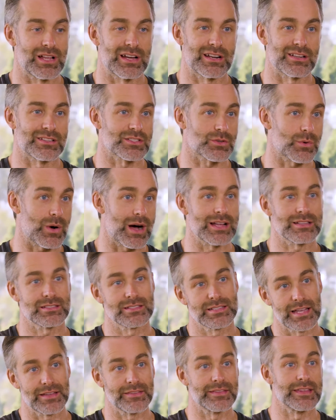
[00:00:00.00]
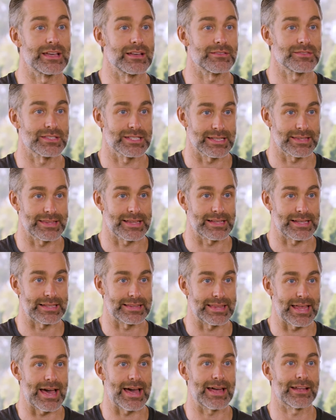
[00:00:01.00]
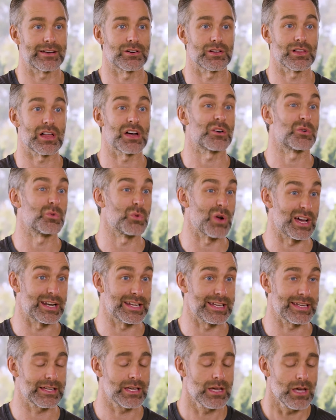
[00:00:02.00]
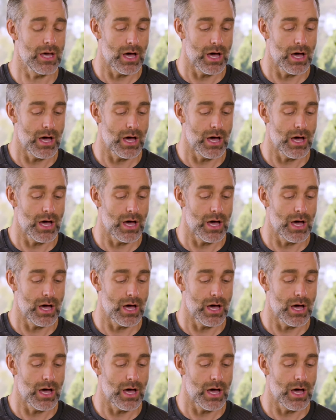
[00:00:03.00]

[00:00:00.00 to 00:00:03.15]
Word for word: lot of squats, deadlifts, anything like that, or a lot of running,